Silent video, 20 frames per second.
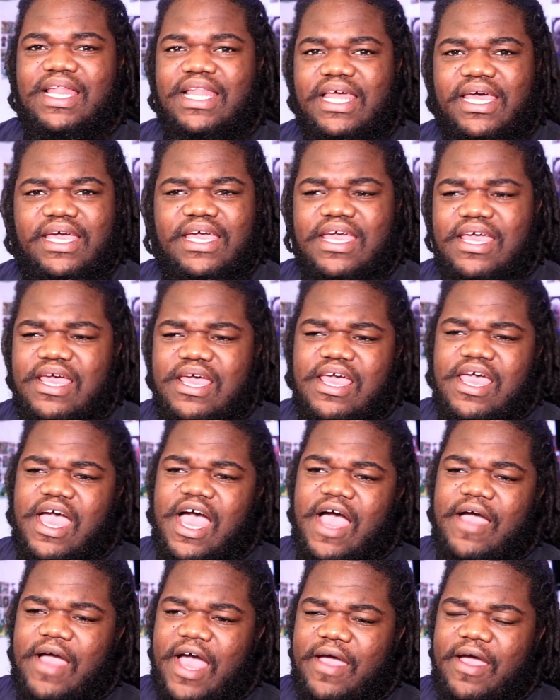Like,
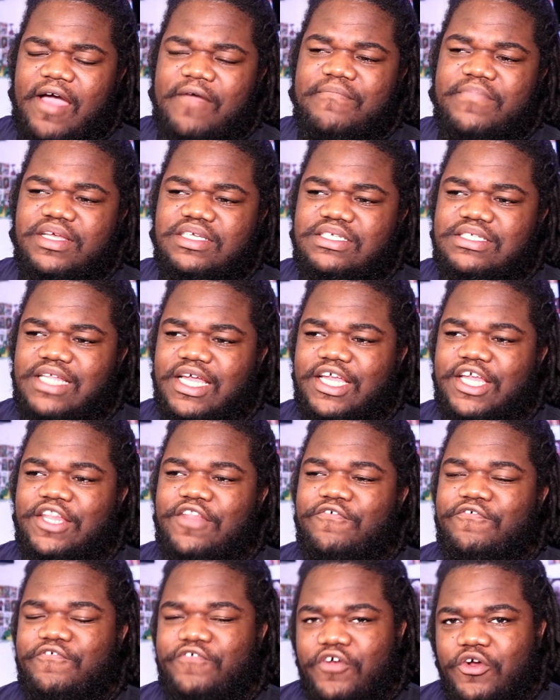I, I, I missed like in the
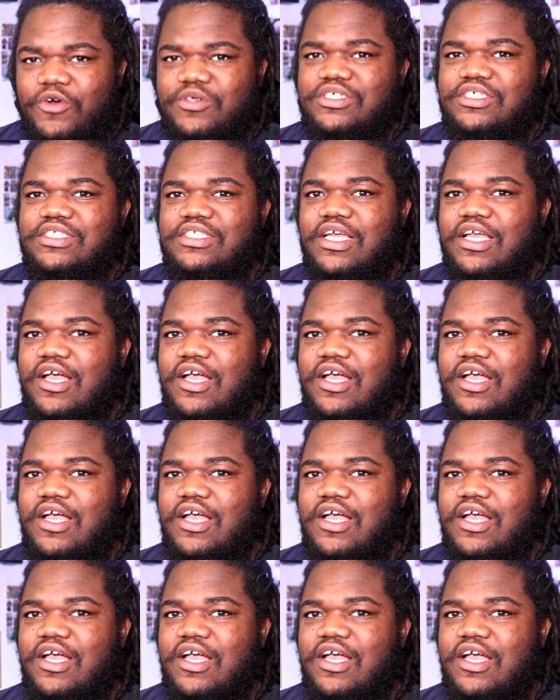first